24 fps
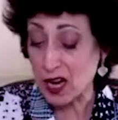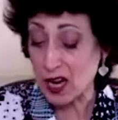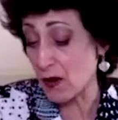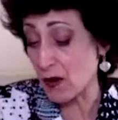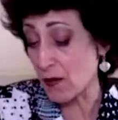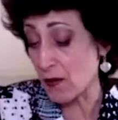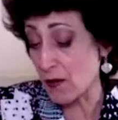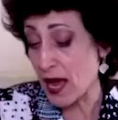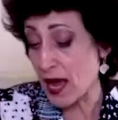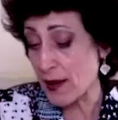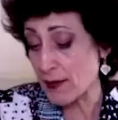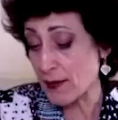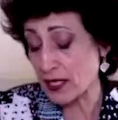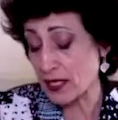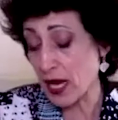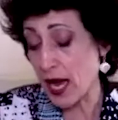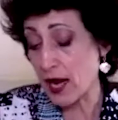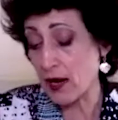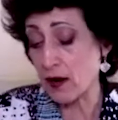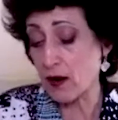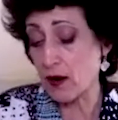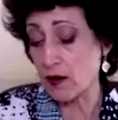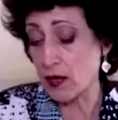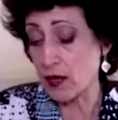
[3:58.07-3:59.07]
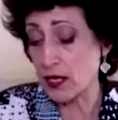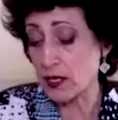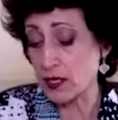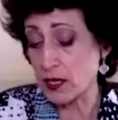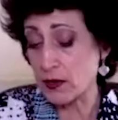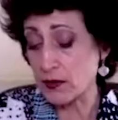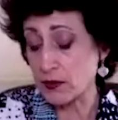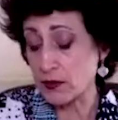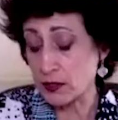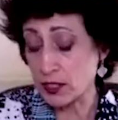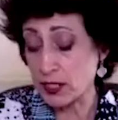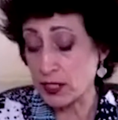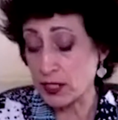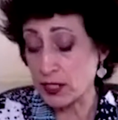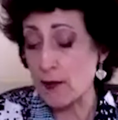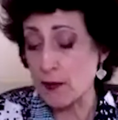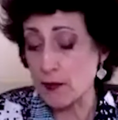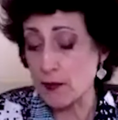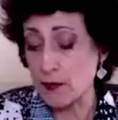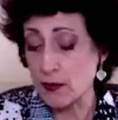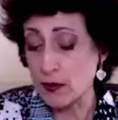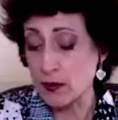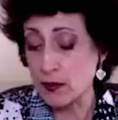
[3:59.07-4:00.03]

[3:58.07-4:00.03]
maybe, I don't know, some,